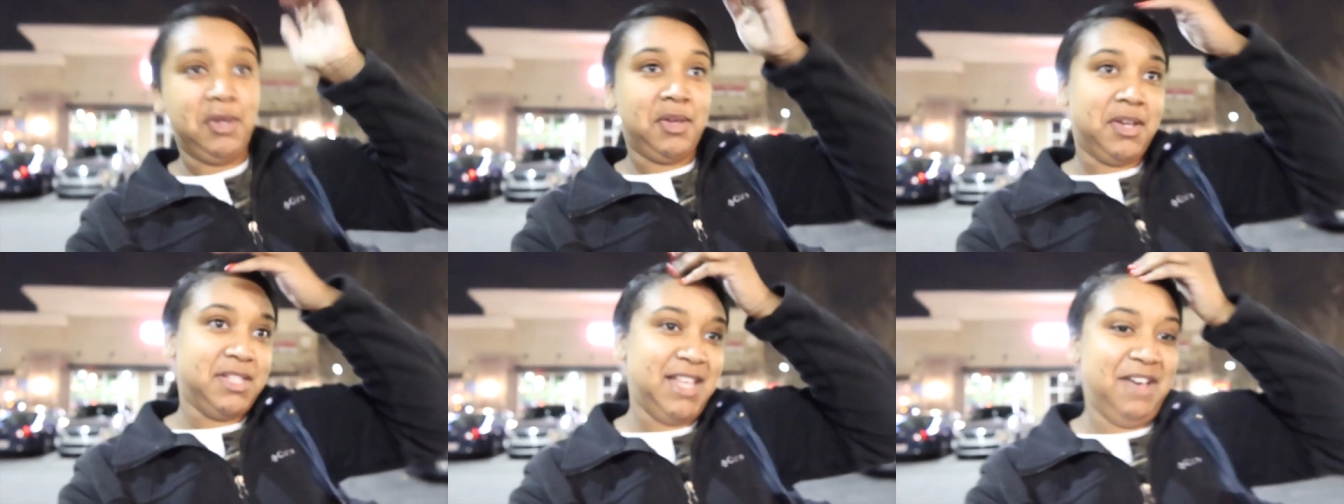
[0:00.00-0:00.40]

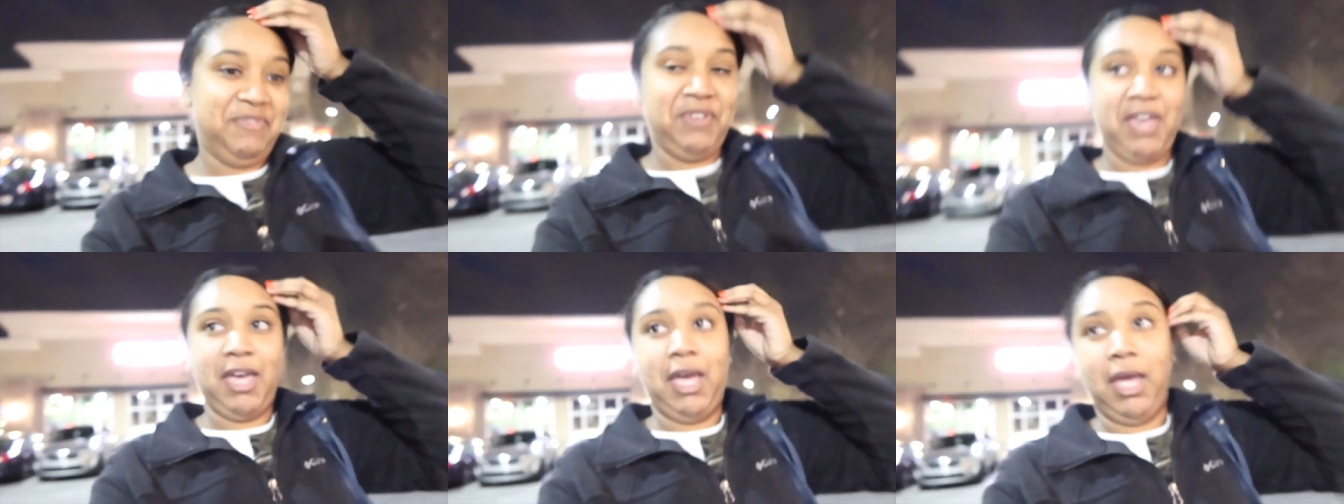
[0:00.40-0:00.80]
Cause I
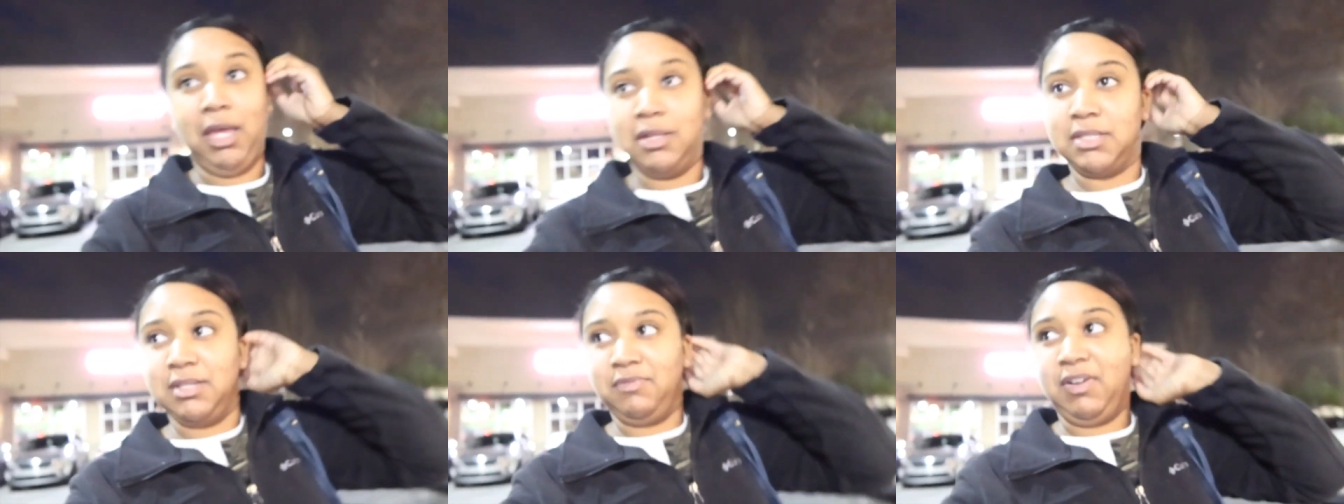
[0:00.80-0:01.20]

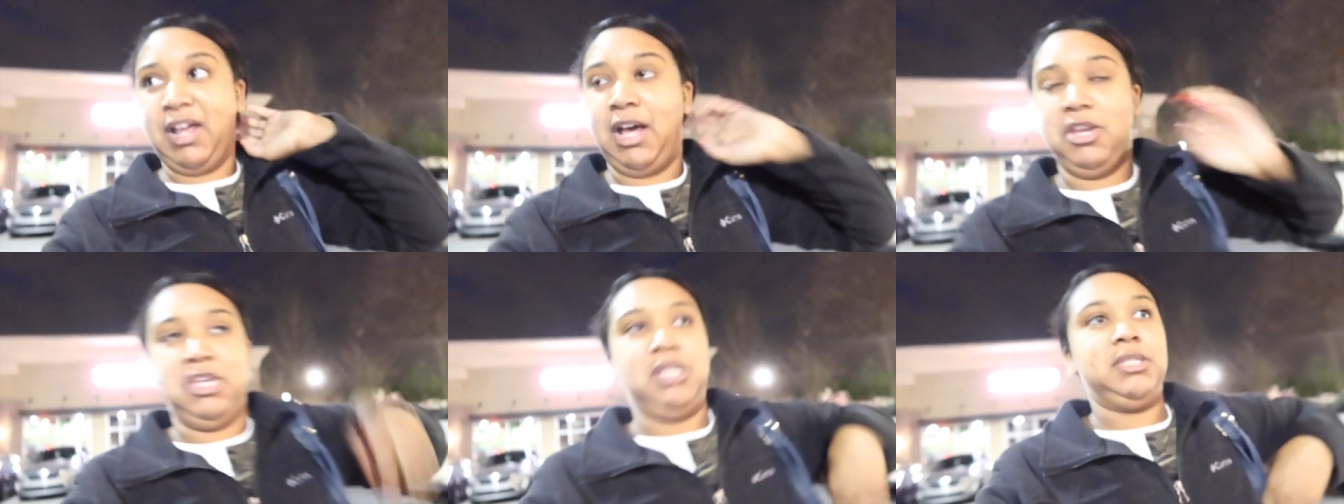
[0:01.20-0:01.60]
forgot to
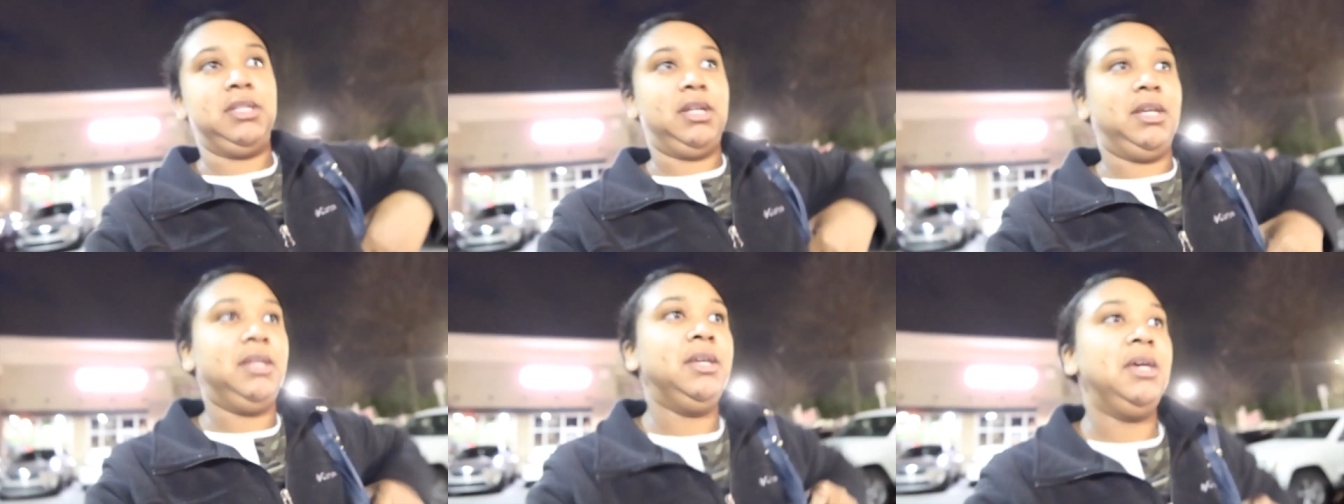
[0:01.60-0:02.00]
vlog
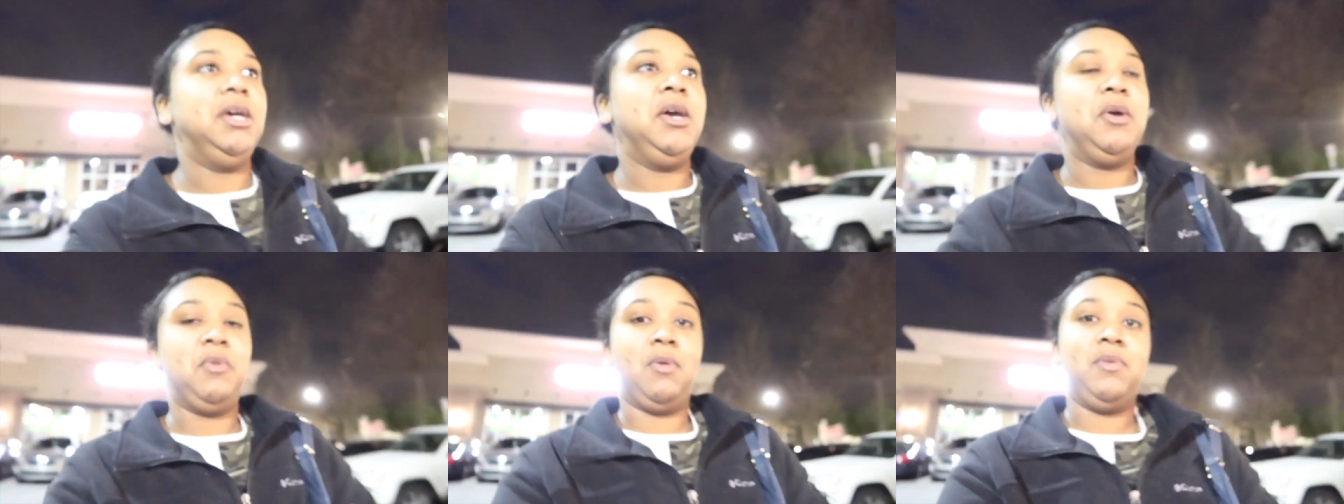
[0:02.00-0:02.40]
yesterday
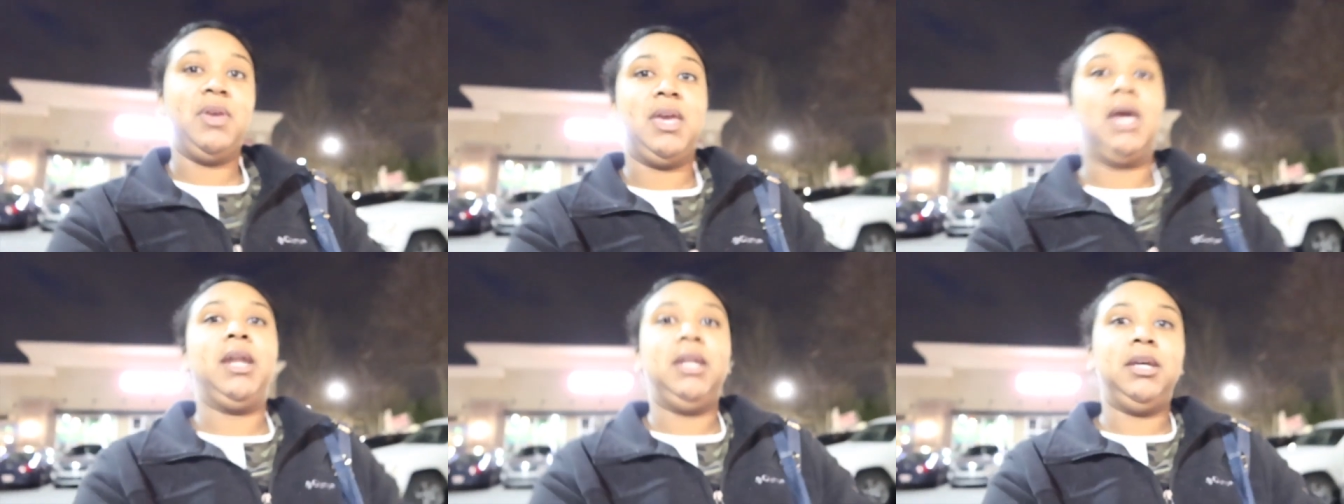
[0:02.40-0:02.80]
when we
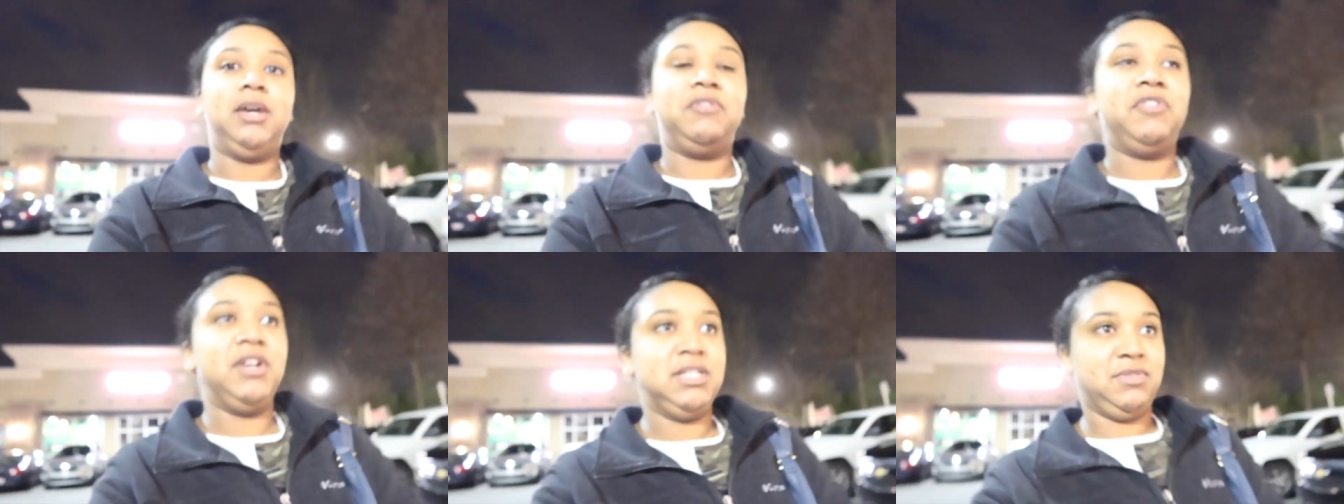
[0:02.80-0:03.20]
got
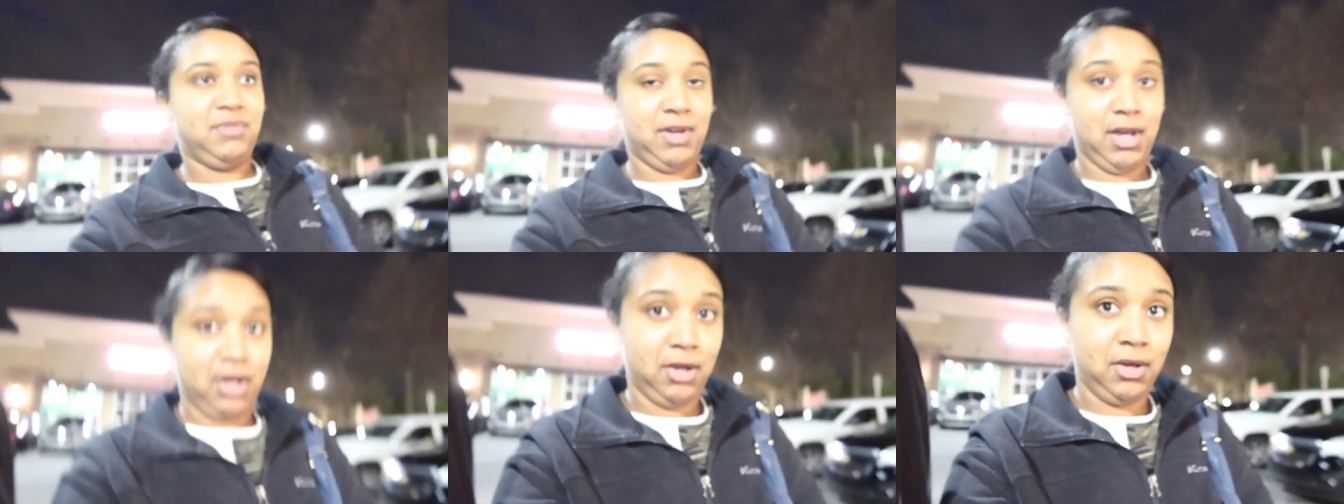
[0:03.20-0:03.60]
done. First of
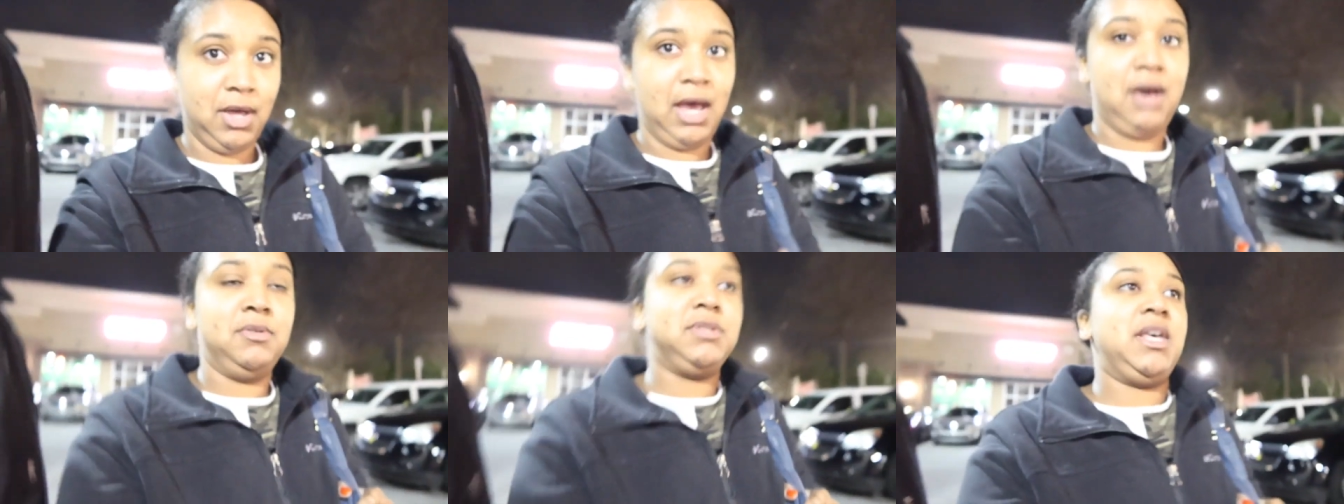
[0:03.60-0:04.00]
all,
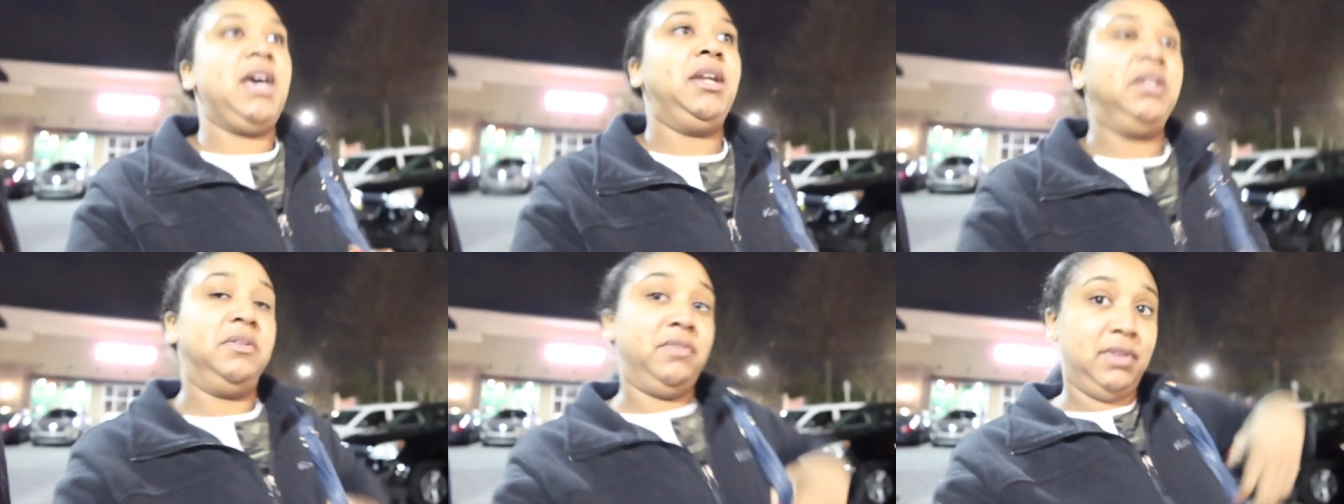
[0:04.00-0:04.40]
I was
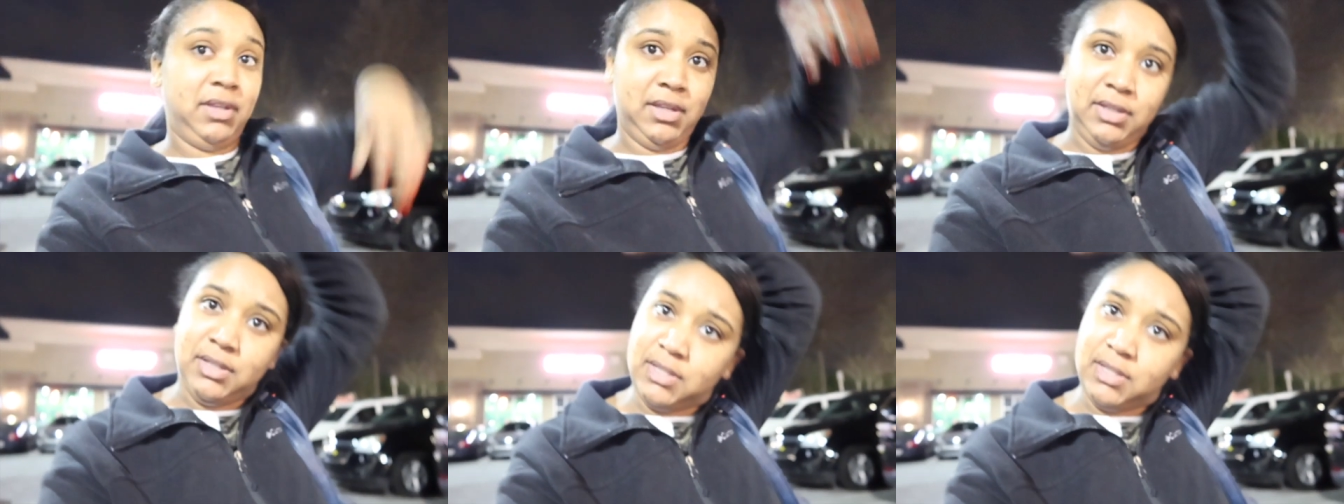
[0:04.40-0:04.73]
out of it.